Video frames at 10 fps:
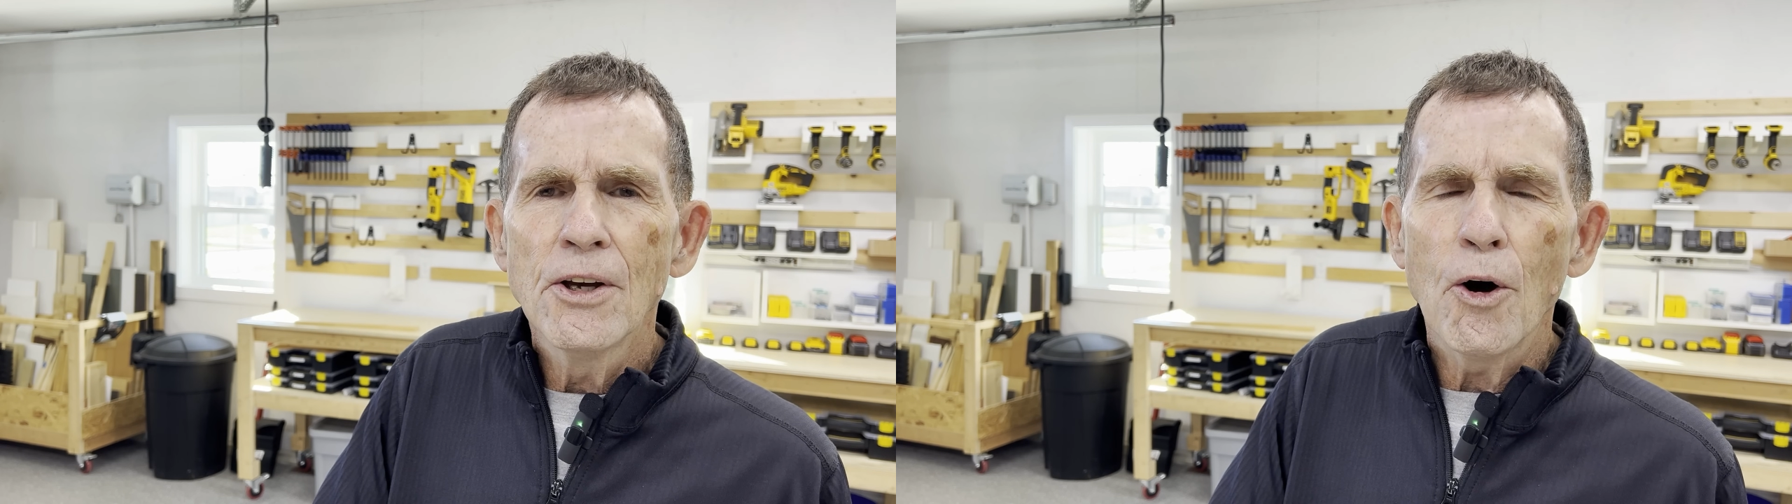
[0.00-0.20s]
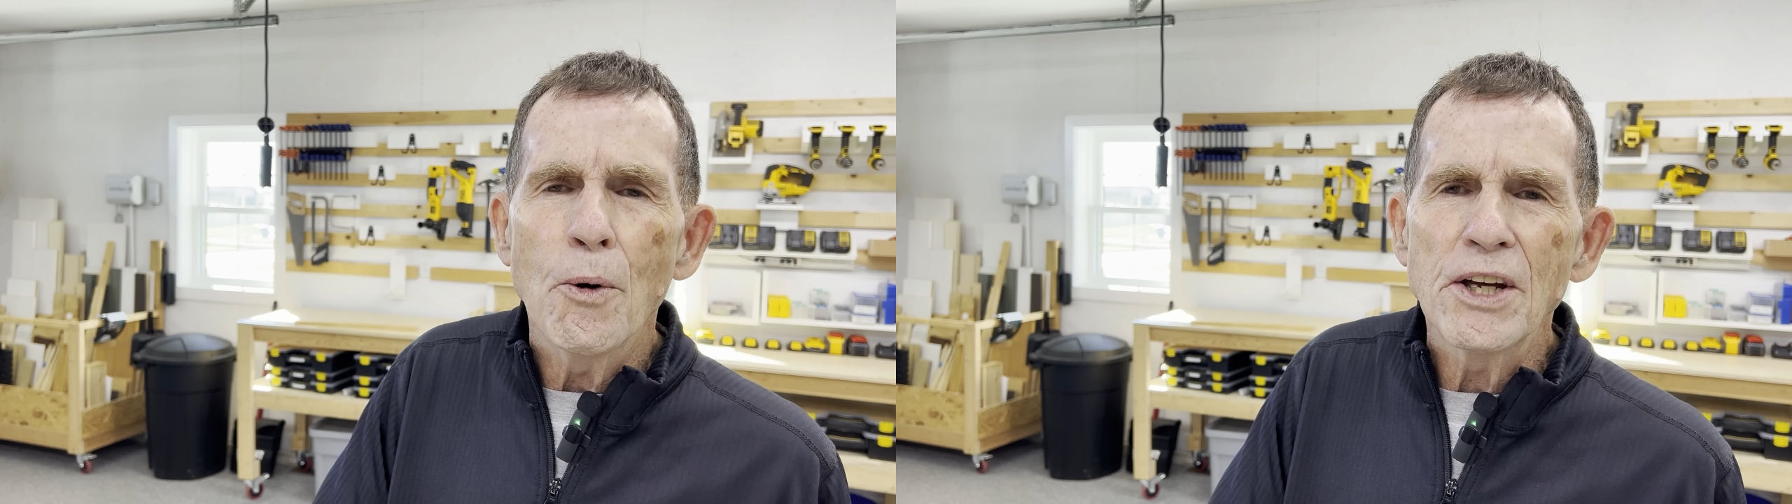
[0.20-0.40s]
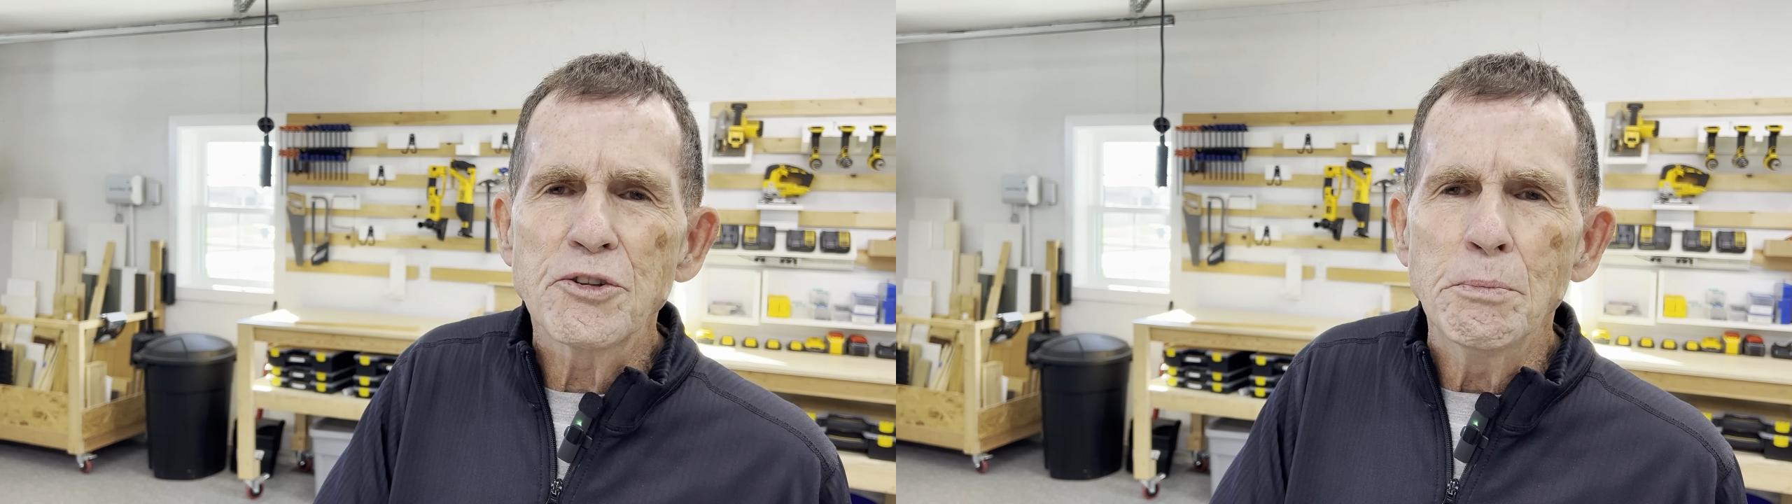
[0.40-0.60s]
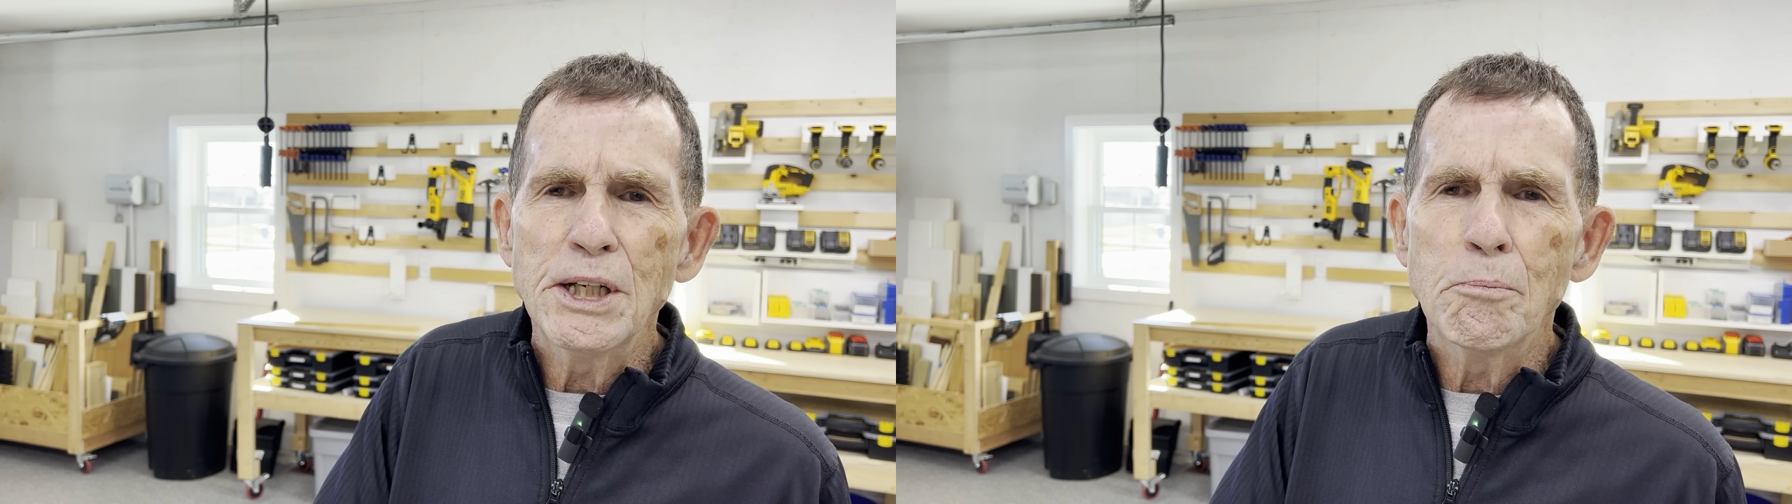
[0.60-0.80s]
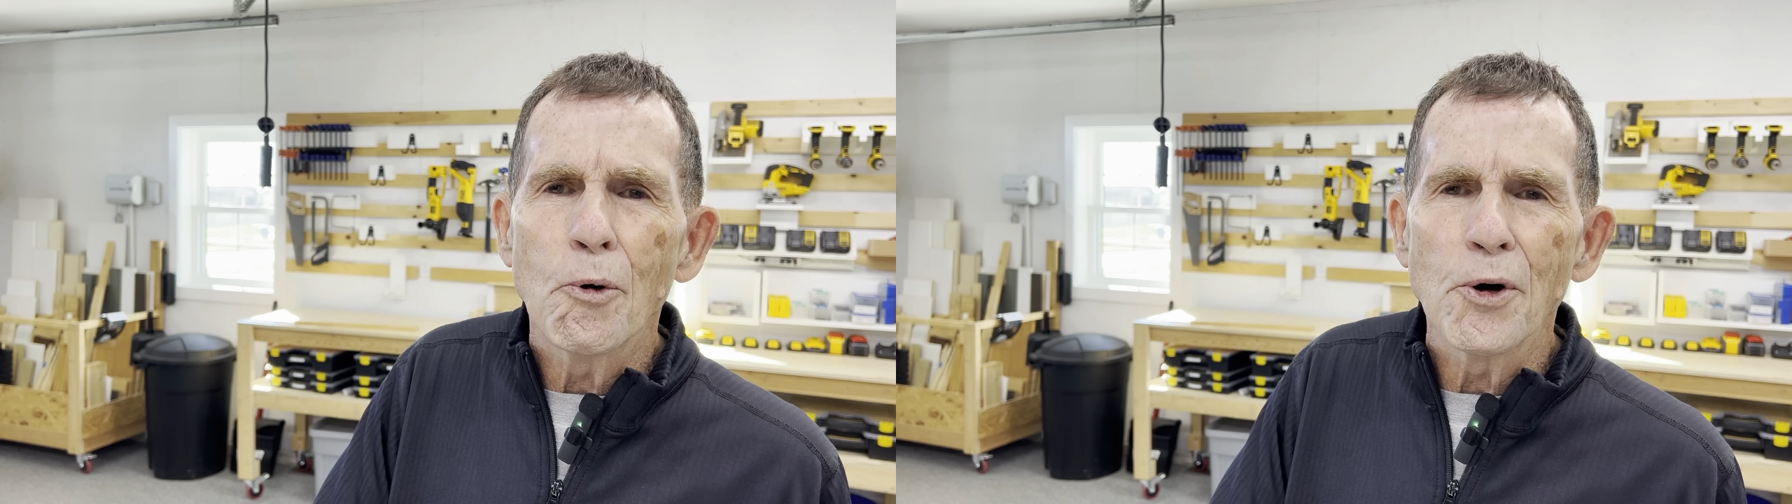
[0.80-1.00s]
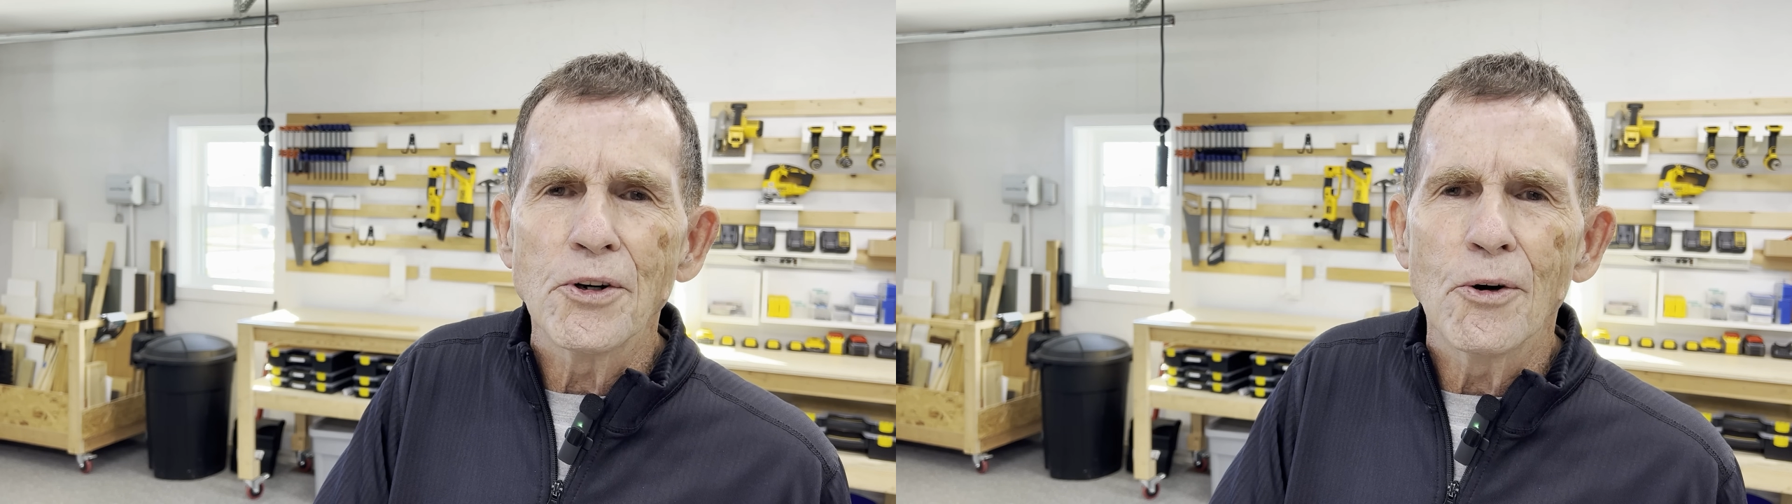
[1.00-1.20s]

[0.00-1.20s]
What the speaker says: OSB board,